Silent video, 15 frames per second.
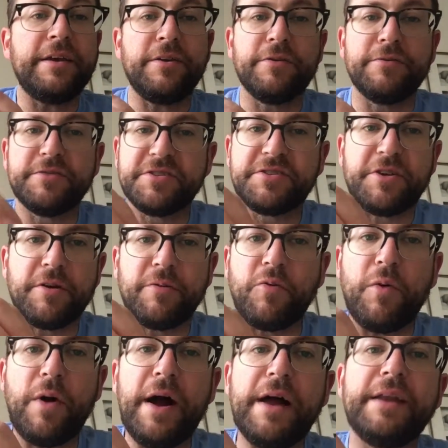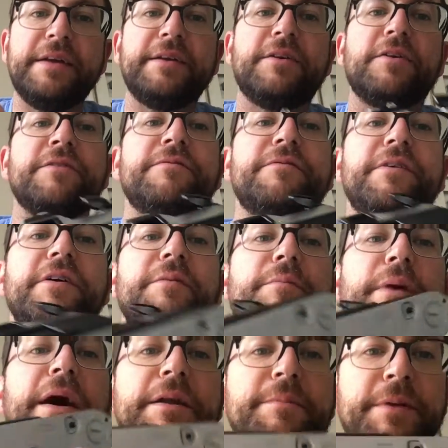You don't just start rewinding. On the very
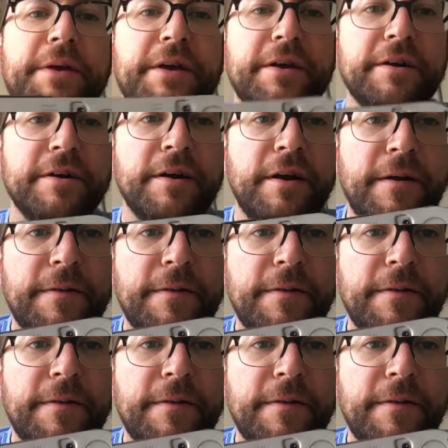bottom here,